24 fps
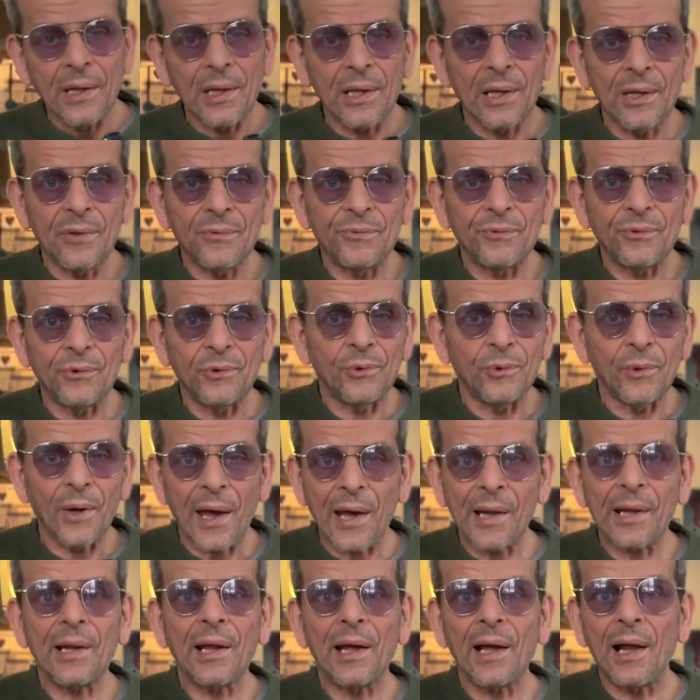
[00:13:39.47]
if you
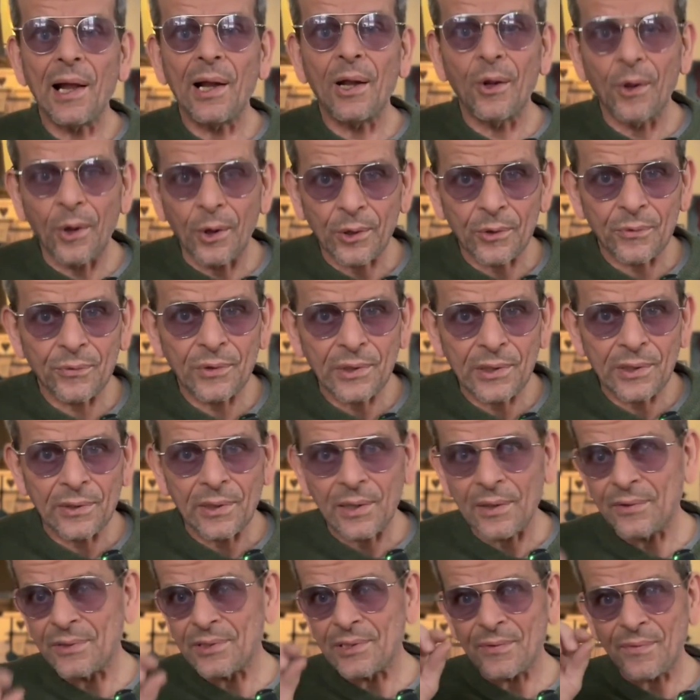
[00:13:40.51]
add a lot of it,
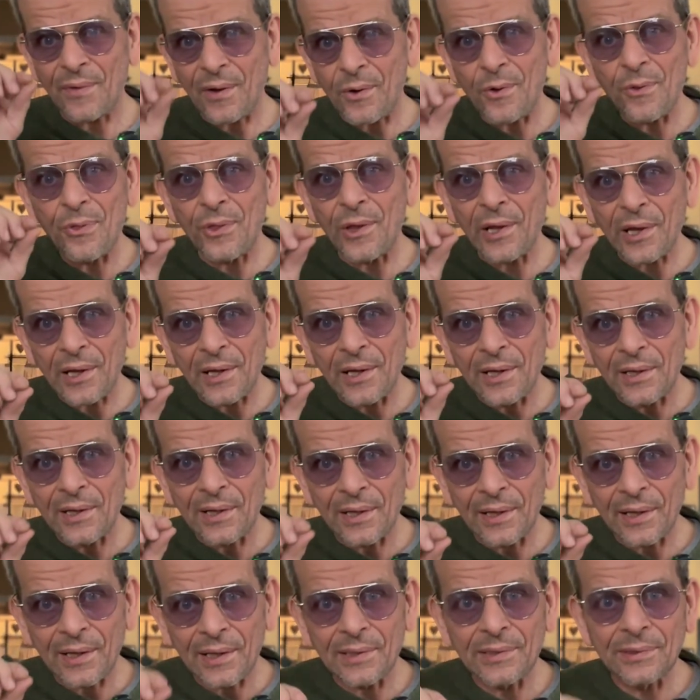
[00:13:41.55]
it's a very thick
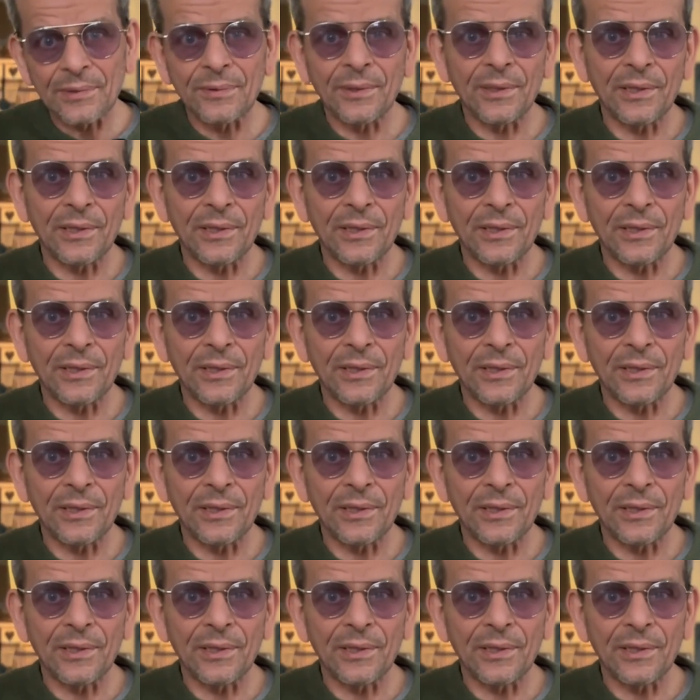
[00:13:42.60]
layer.